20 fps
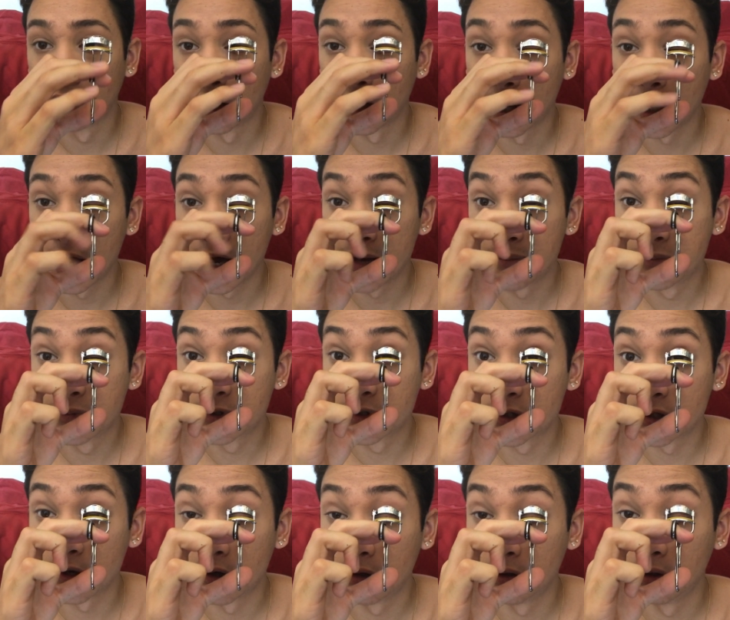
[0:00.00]
I'm
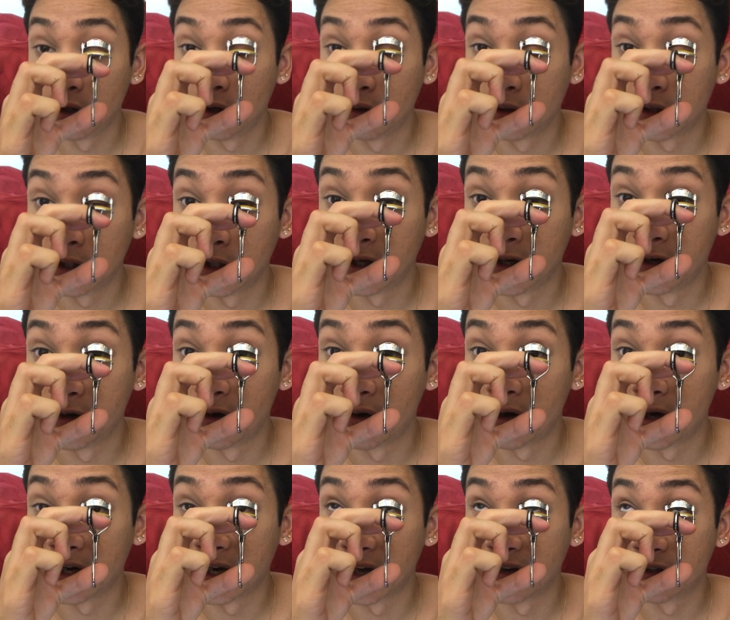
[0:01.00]
so low-key
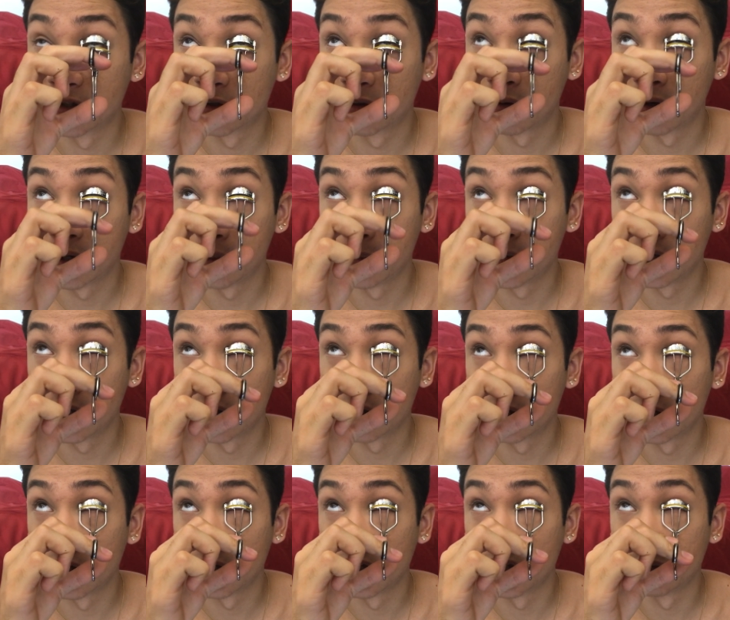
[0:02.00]
annoyed at 20 million
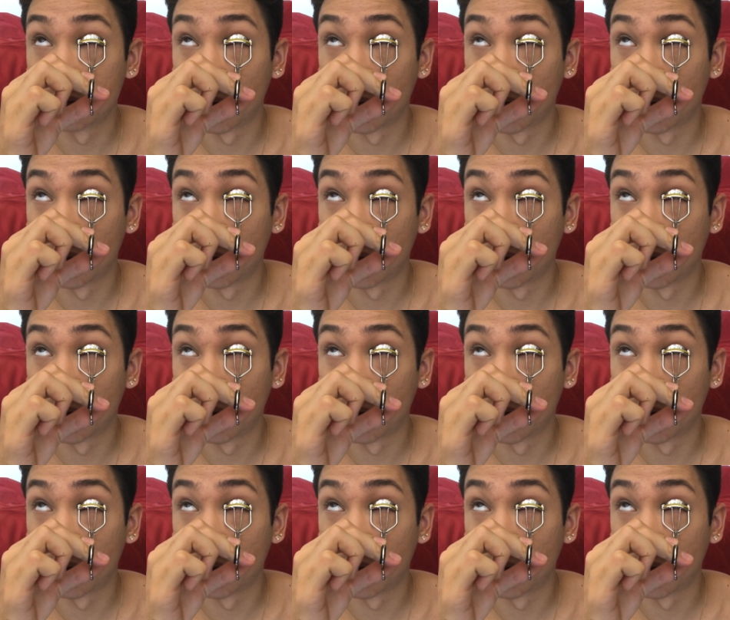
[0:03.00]
things,